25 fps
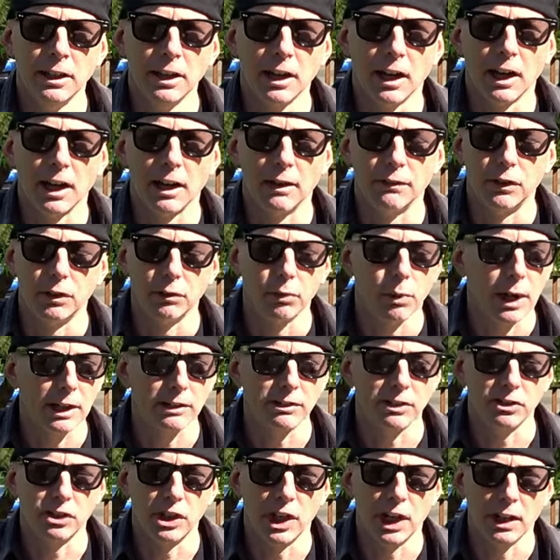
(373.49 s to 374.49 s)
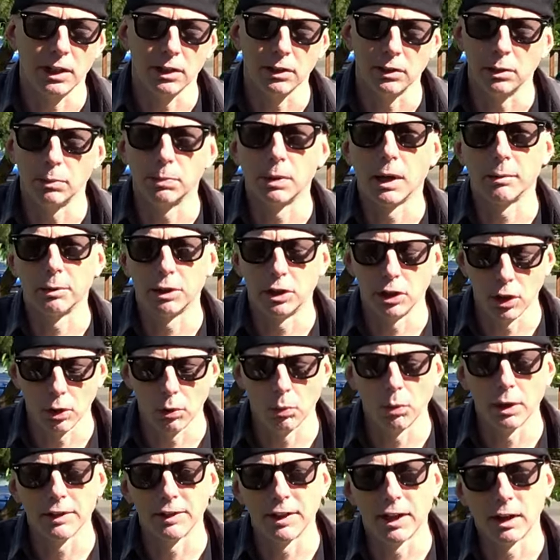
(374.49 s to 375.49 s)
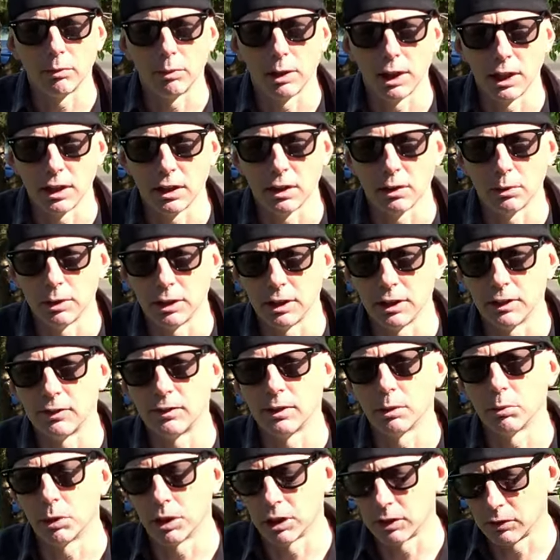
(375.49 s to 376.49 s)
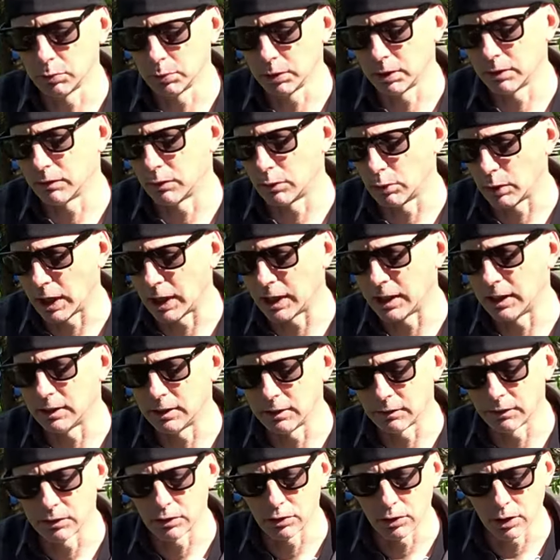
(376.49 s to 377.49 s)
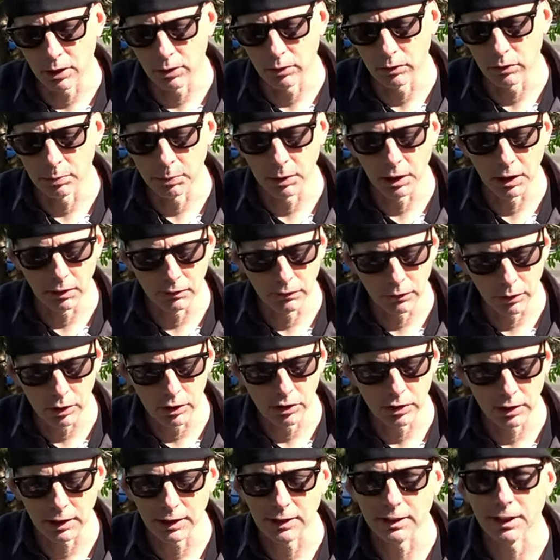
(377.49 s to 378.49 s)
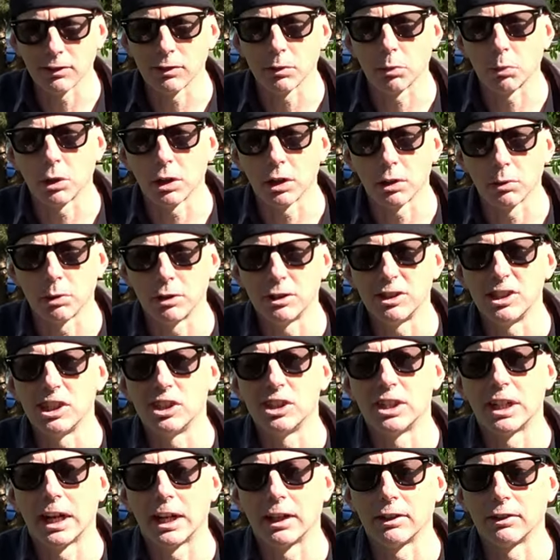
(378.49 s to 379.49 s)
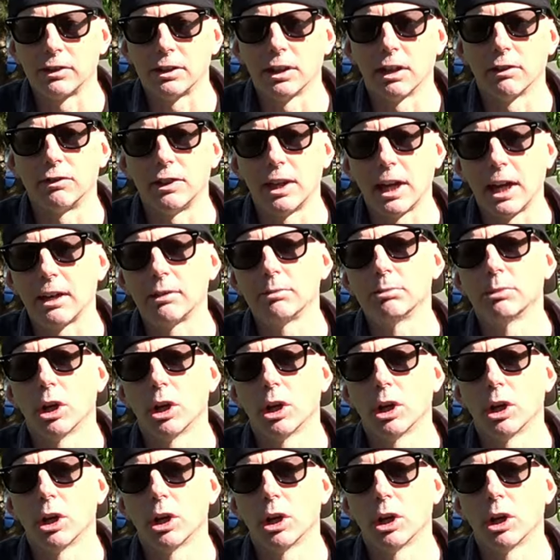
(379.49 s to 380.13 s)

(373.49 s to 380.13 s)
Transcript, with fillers: If you've watched the channel, you probably know what that radio is. It works with a variety of different drones, but unfortunately, it doesn't work with DJI stuff yet.